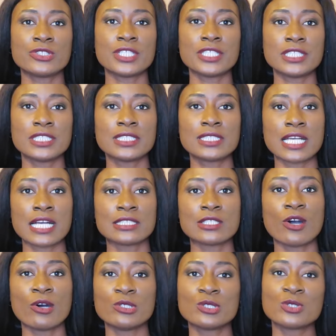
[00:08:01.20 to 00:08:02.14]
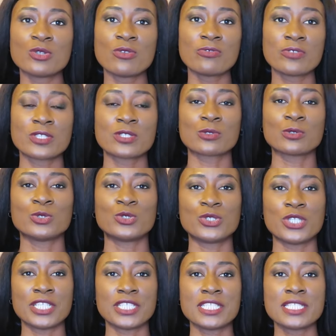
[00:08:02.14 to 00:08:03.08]
trainings and also physical
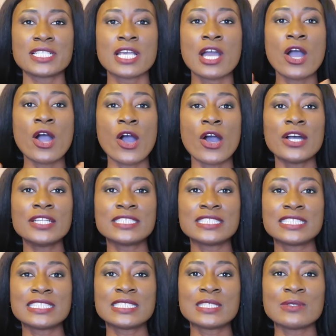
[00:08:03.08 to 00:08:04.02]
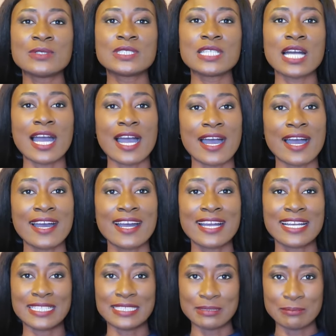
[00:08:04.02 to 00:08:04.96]
trainings all the details are
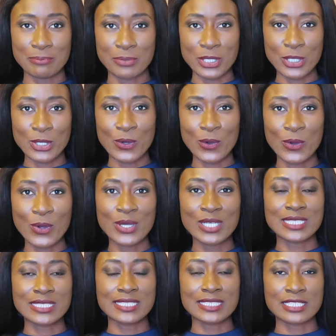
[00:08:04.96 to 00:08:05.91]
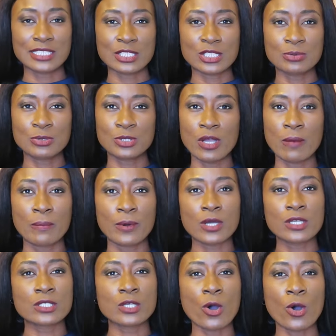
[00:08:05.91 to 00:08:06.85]
below the description
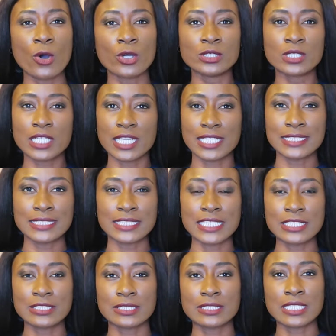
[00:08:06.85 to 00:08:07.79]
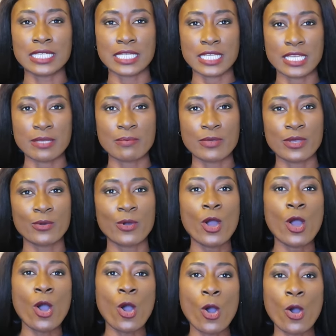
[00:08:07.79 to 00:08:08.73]
box or you can send us an email
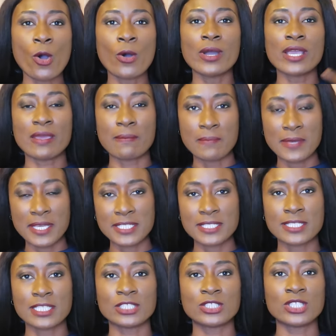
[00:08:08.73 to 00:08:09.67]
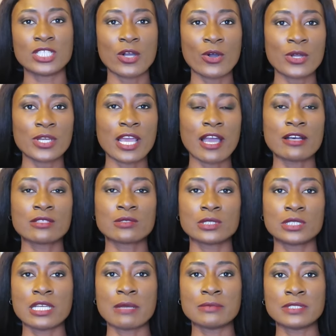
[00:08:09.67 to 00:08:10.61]
or a message on our
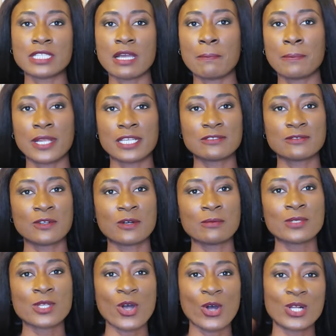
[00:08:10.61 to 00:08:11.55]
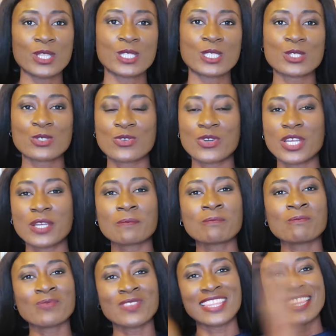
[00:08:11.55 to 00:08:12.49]
social media platform on the screen
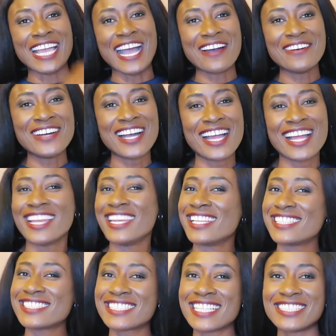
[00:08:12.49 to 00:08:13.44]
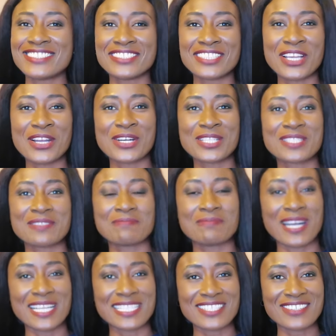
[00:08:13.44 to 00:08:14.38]
now let's get to the cutting
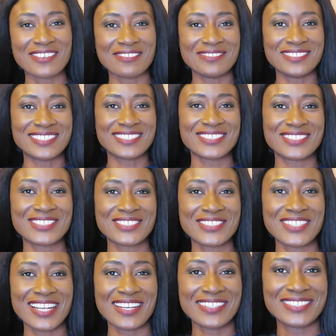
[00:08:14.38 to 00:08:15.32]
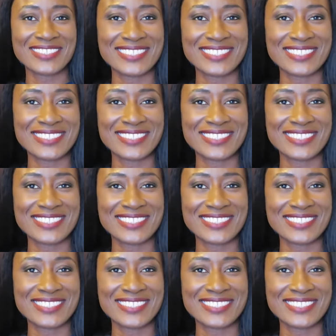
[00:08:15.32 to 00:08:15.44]
part of this tutorial